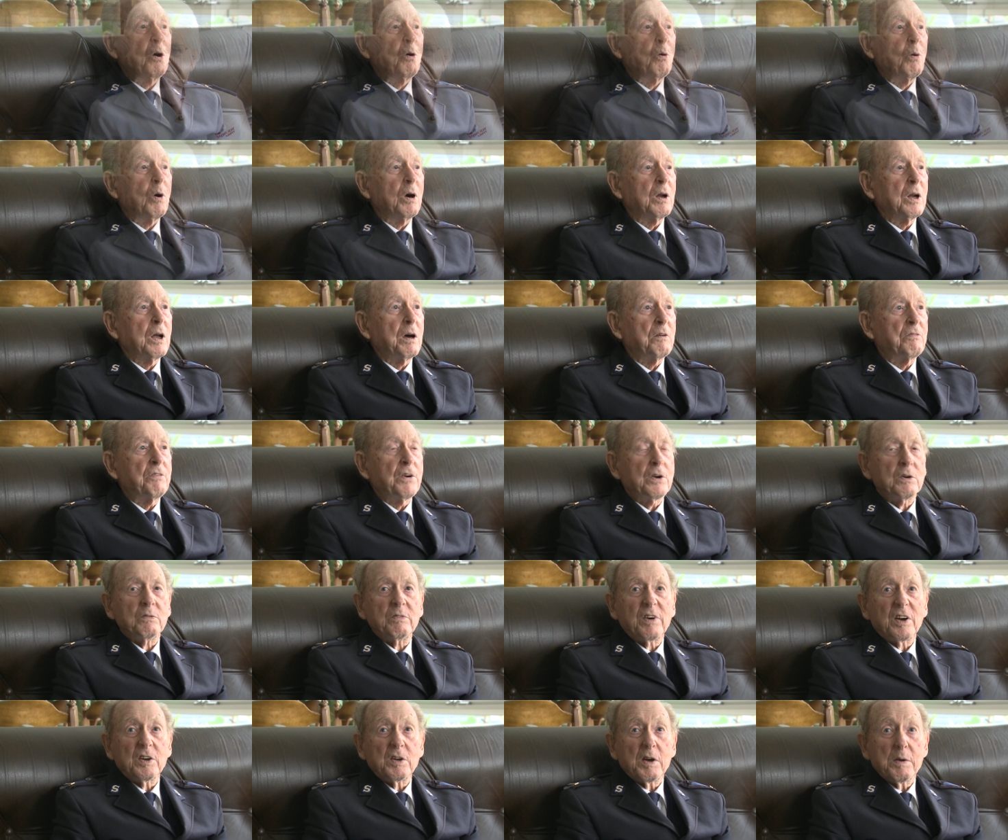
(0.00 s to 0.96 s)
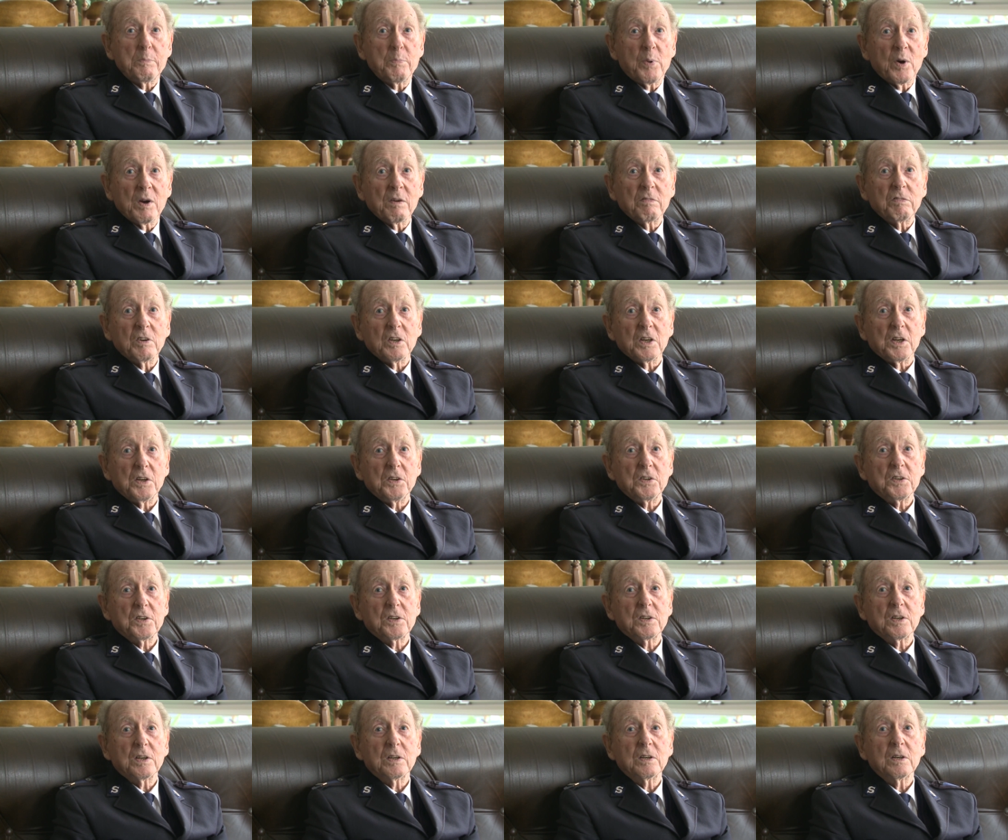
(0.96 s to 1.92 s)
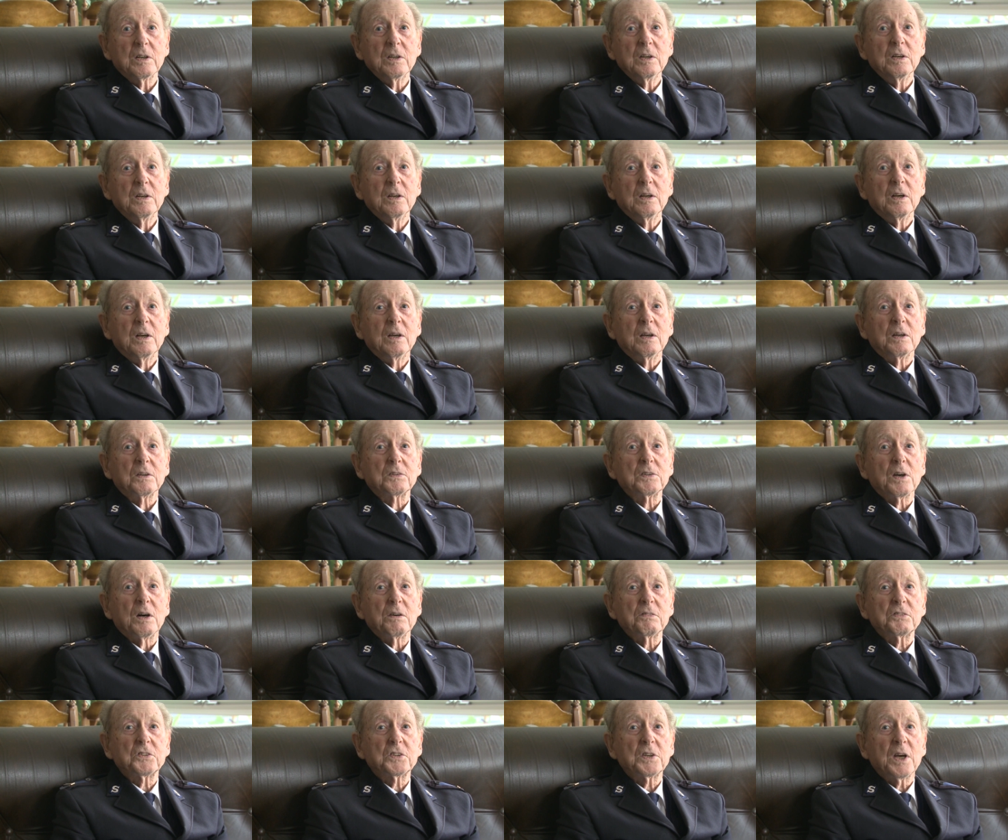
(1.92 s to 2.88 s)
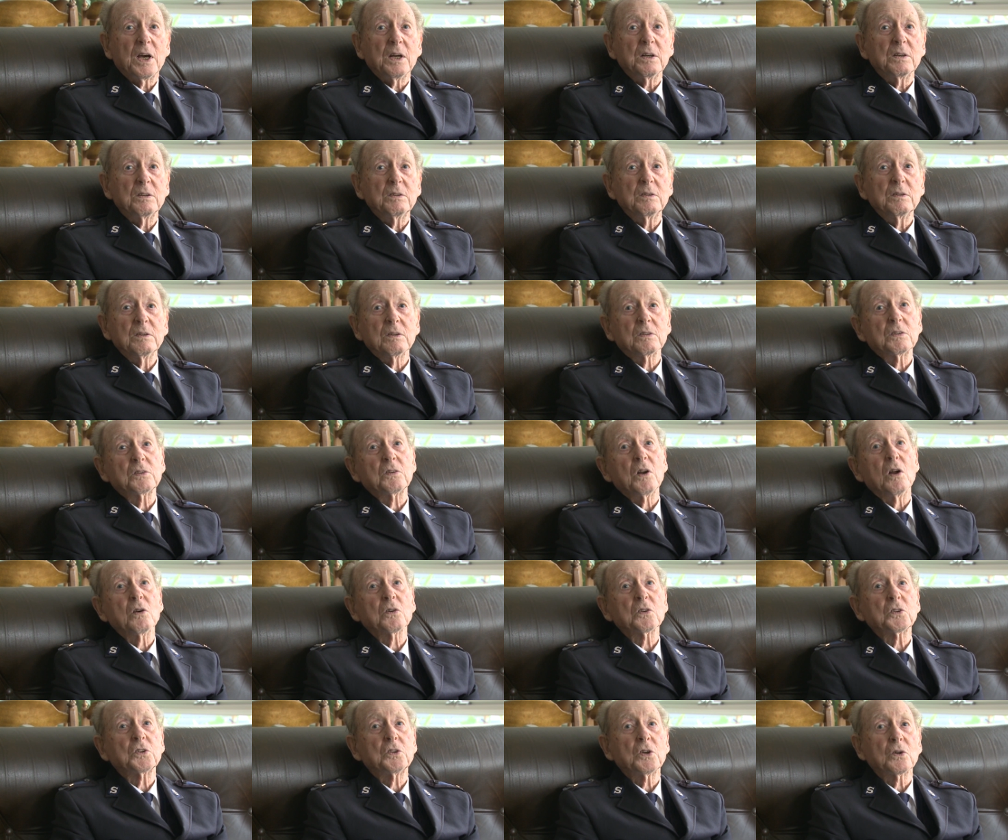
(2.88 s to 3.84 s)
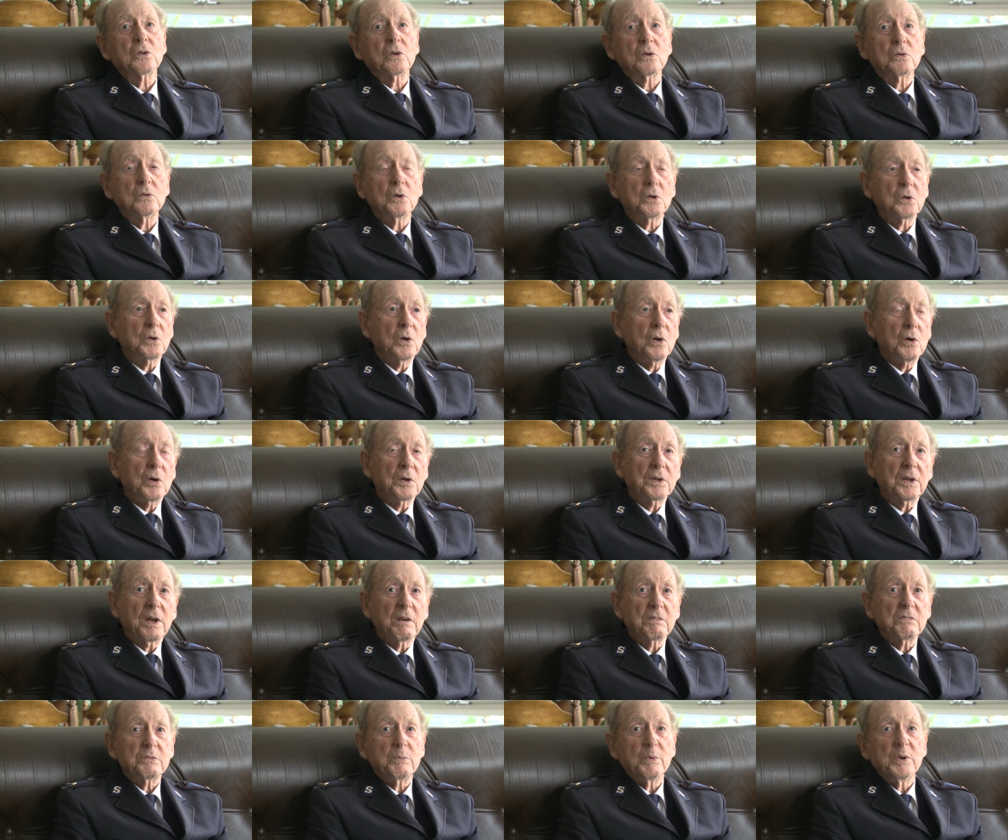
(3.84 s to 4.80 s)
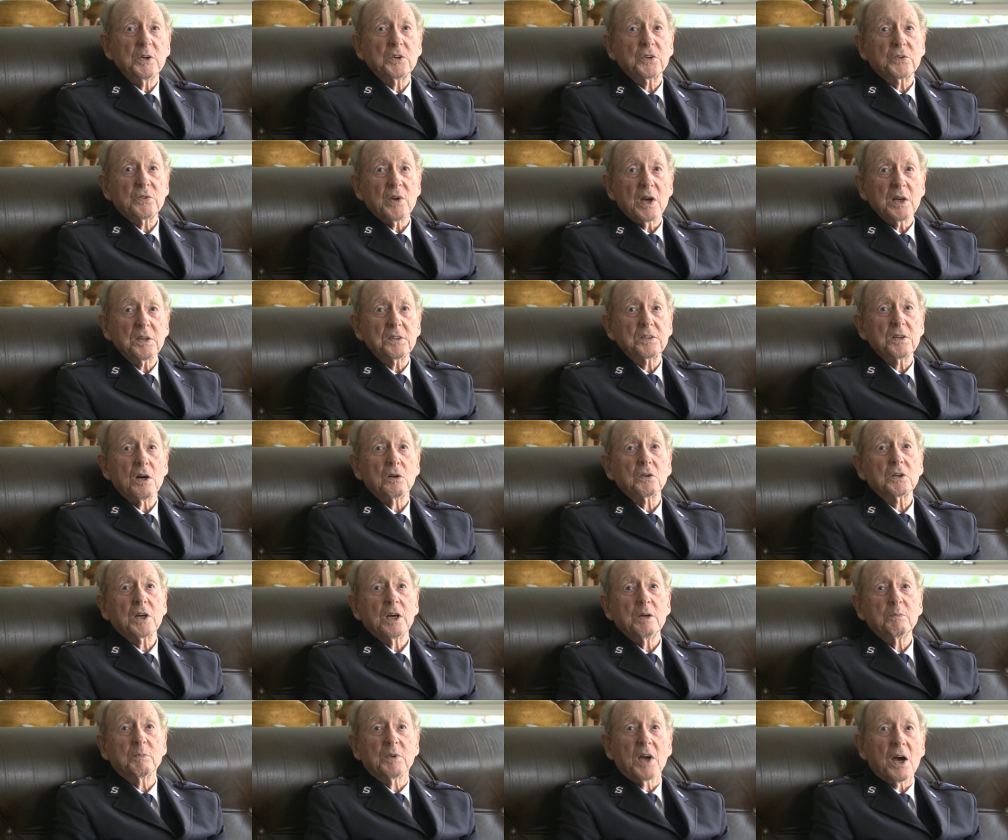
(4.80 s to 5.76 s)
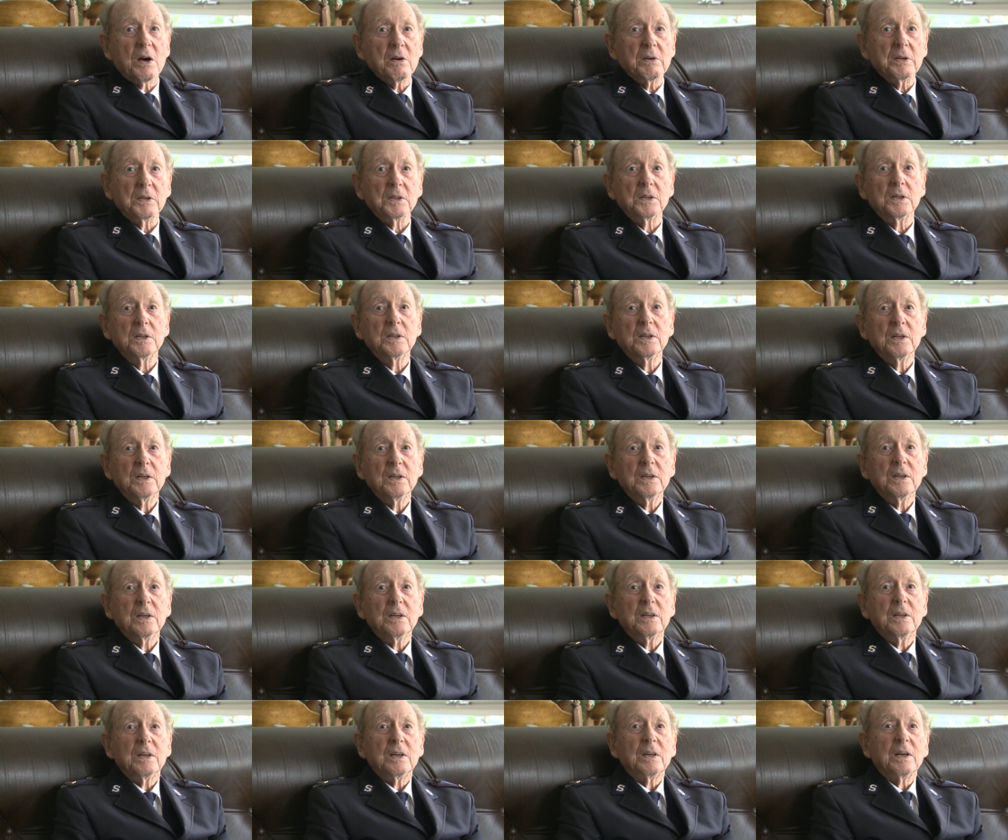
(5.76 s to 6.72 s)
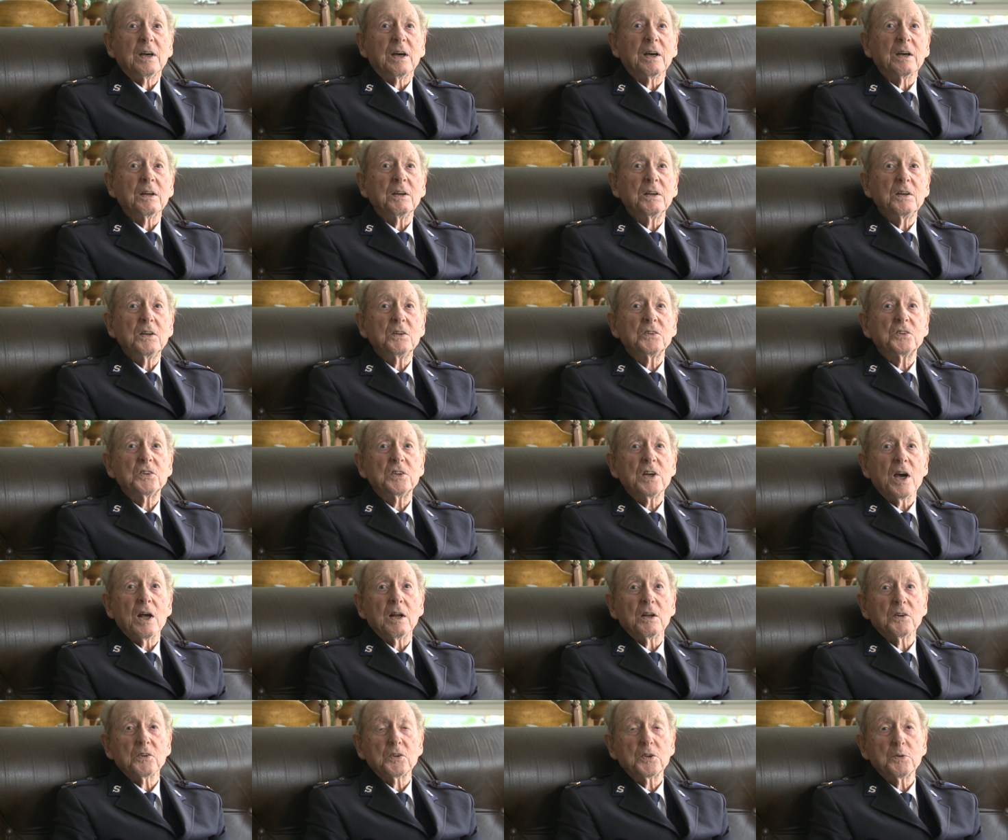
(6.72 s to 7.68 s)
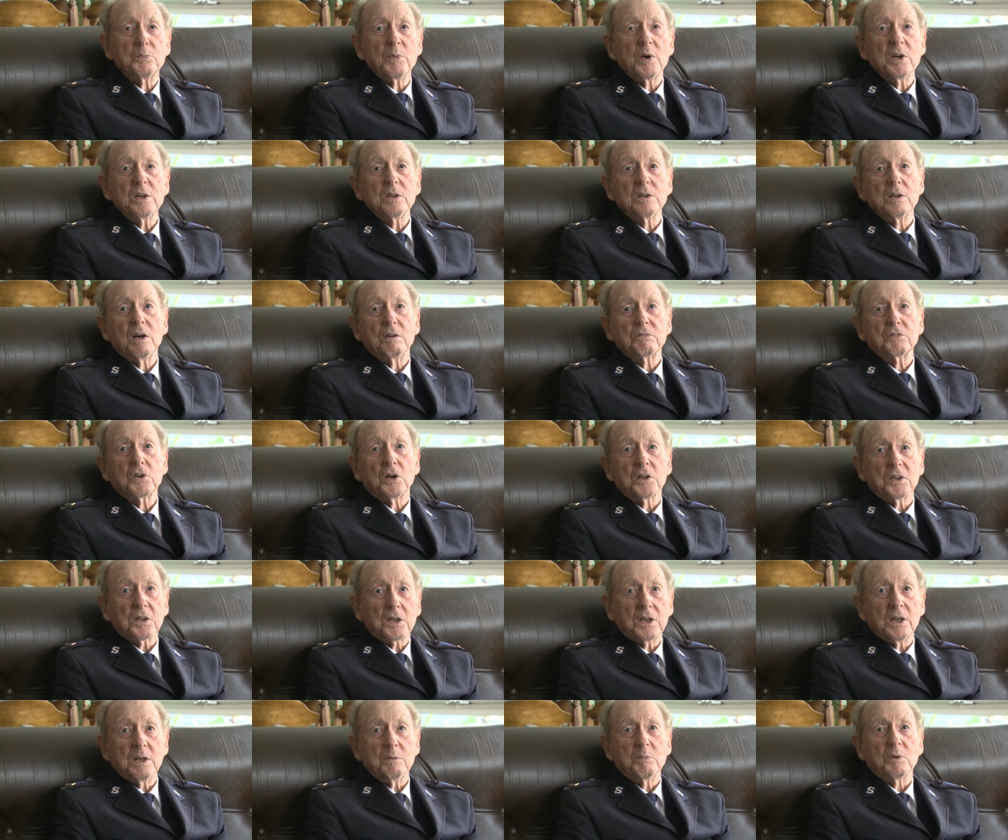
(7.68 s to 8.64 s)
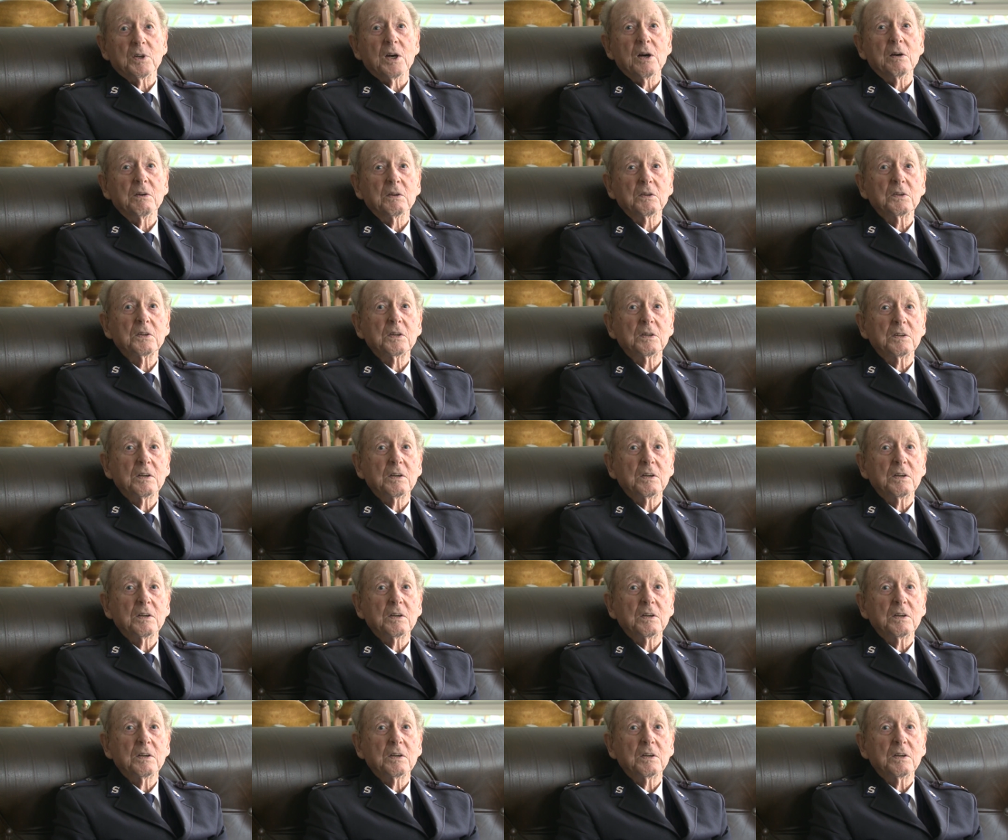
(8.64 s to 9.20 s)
Well, I feel very privileged. As I've said, as long as the good Lord gives me strength, I'll keep going. And He's challenged me, and I've got to keep going.